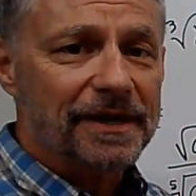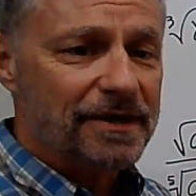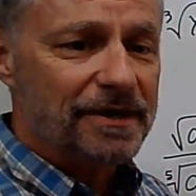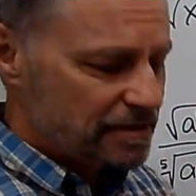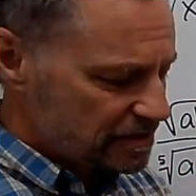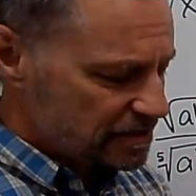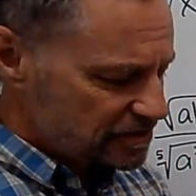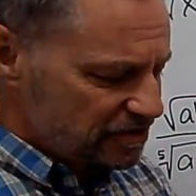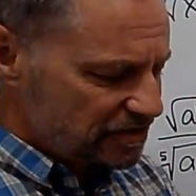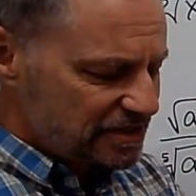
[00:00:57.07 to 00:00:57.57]

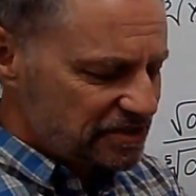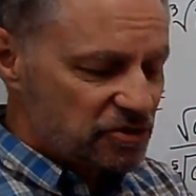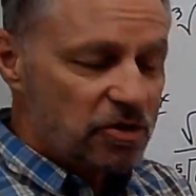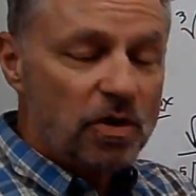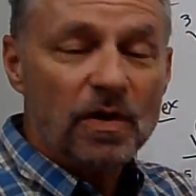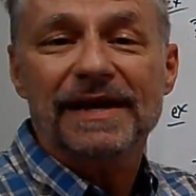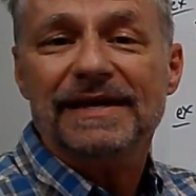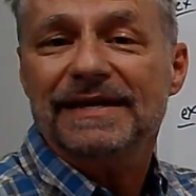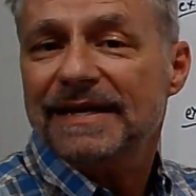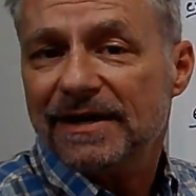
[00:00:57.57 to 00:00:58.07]
So let's go
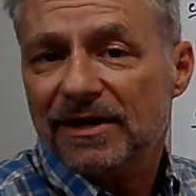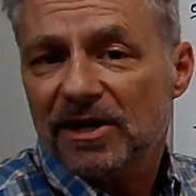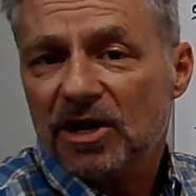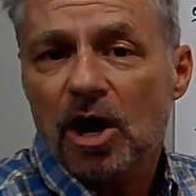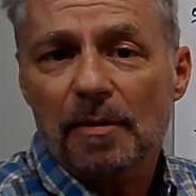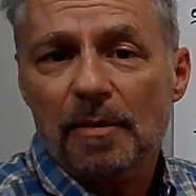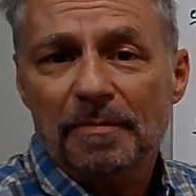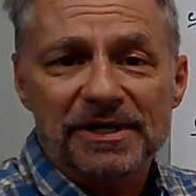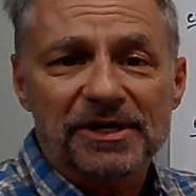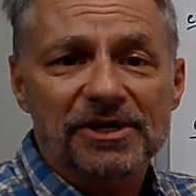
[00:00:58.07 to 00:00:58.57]
ahead and get a
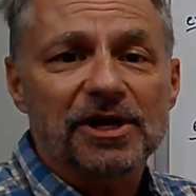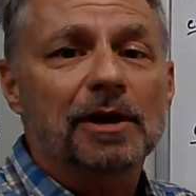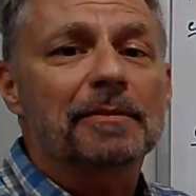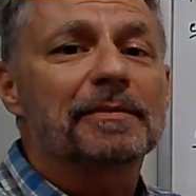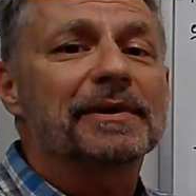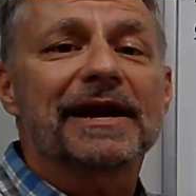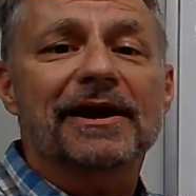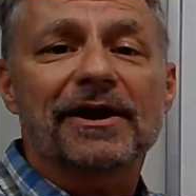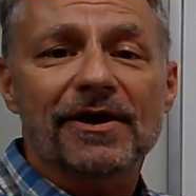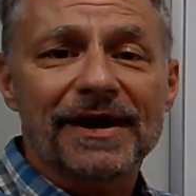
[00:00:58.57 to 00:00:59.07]
common
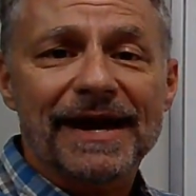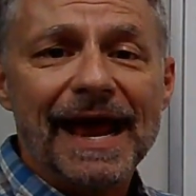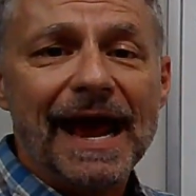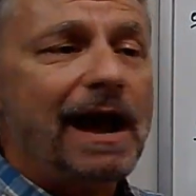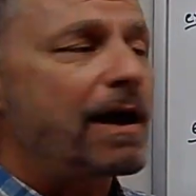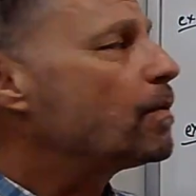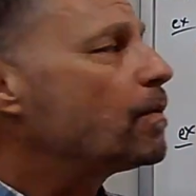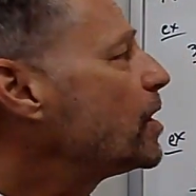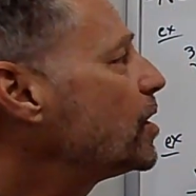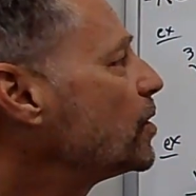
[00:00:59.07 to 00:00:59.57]
denominator now
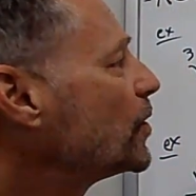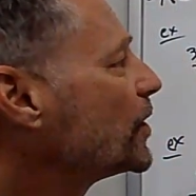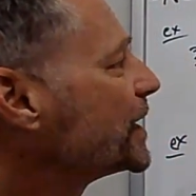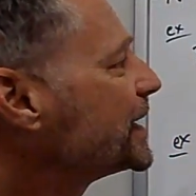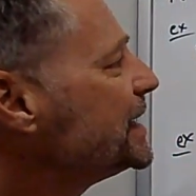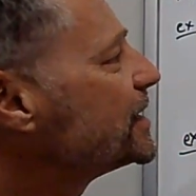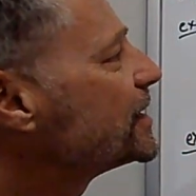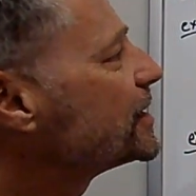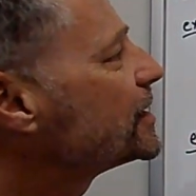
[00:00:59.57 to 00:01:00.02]
while we're here.